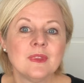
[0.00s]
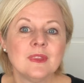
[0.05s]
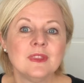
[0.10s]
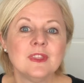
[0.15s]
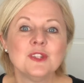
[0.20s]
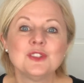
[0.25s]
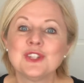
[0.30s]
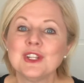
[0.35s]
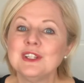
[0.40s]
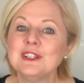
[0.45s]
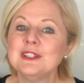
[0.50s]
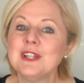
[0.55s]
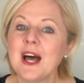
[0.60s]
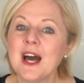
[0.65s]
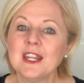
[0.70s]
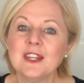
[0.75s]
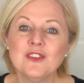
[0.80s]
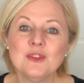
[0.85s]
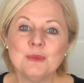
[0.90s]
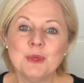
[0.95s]
There's a
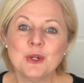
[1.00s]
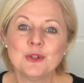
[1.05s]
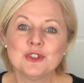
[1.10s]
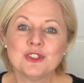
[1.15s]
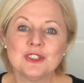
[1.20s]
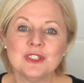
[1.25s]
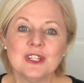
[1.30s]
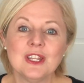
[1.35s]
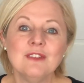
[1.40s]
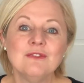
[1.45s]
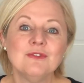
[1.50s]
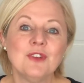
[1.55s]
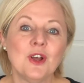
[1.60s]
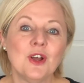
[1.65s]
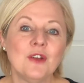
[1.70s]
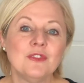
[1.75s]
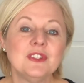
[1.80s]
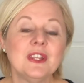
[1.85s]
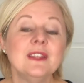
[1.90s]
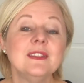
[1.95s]
lot of emotion
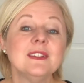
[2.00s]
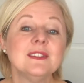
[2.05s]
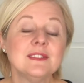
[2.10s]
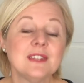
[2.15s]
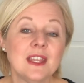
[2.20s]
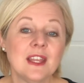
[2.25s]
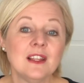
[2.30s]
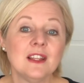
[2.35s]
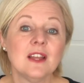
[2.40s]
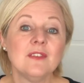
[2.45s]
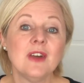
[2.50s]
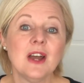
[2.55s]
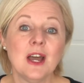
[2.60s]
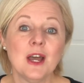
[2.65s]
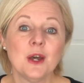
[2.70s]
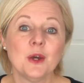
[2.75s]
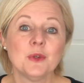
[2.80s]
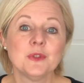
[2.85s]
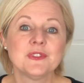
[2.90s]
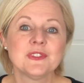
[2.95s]
involved in the sale of a
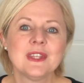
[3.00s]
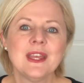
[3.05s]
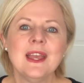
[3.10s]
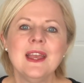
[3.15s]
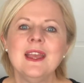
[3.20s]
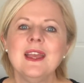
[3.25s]
house,